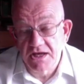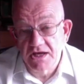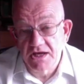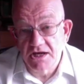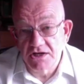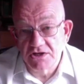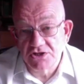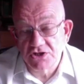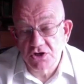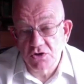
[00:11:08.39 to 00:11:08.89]

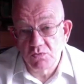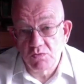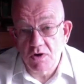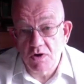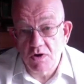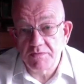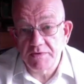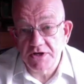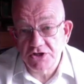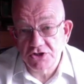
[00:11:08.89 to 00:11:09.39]
And so,
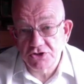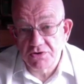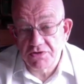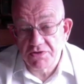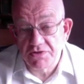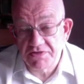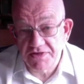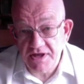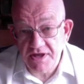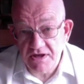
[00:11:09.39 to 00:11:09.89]
what we should
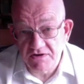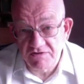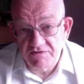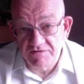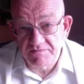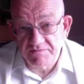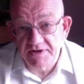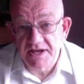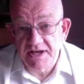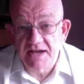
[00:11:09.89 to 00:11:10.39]
think of
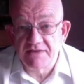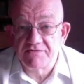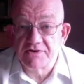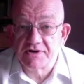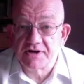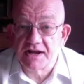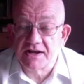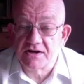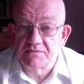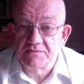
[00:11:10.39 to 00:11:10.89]

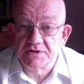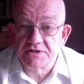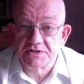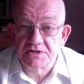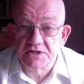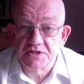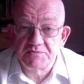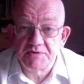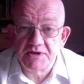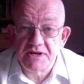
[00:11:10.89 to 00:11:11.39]
behavioral economics
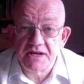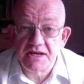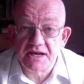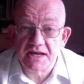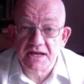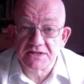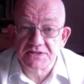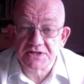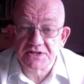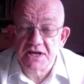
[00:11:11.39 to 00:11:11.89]
as being
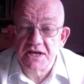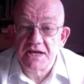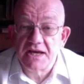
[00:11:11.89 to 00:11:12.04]
as